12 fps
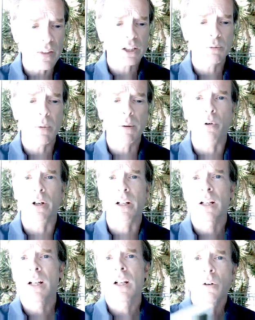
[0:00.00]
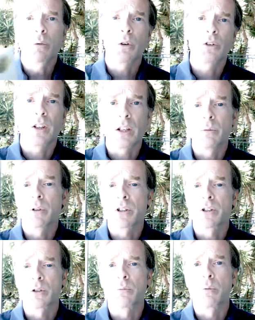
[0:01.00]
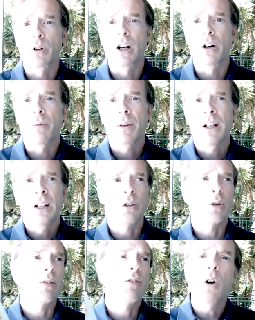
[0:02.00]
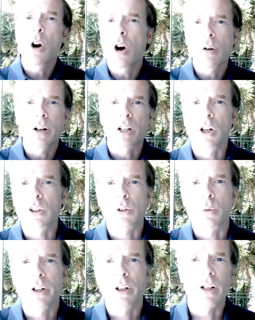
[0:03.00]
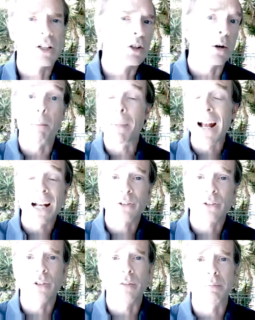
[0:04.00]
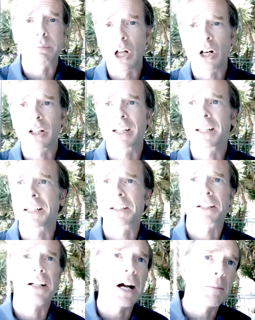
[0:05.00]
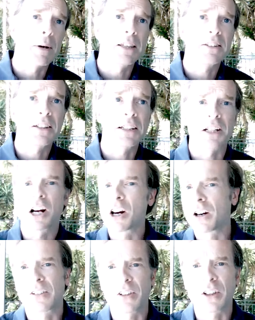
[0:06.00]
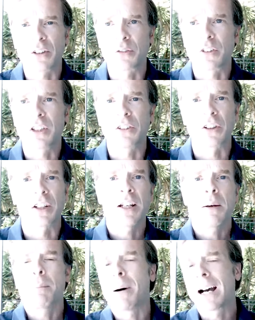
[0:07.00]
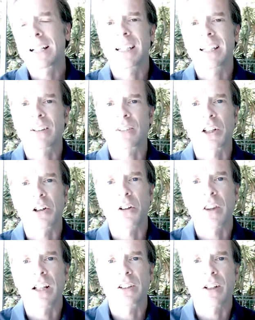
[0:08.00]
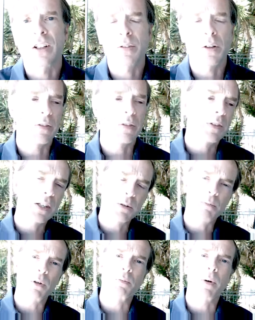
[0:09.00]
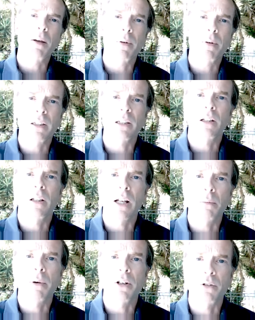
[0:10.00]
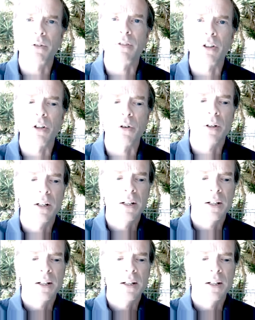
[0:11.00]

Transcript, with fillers: That's my point with eRiches 2.0. So if you're already on Twitter and you're a master of blogging and commenting and RSS feeds and podcasting and all that stuff, well, these books might be a little elementary for you.